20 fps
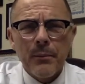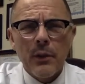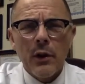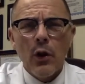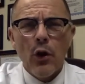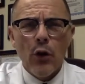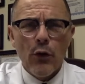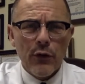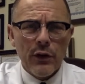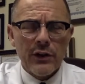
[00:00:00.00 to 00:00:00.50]

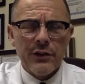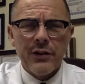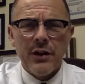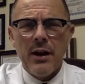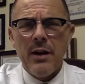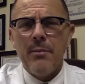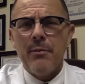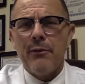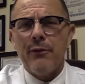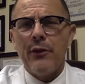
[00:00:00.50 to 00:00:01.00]
over a
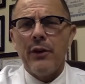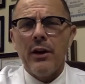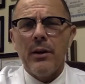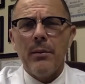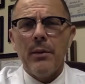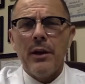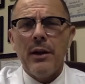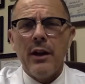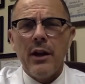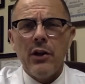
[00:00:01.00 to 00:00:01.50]
time frame.
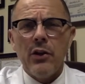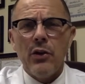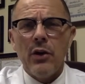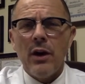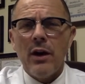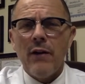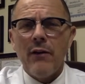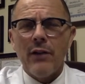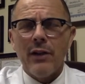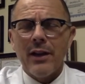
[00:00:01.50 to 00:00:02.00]
And then you
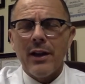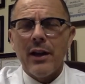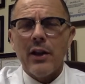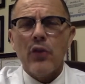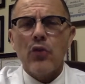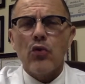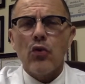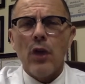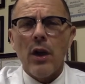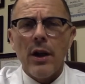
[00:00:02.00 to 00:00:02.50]
have like a
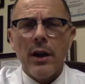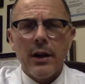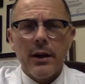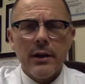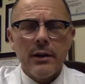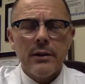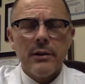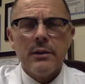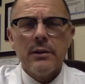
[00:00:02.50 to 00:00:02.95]
chronic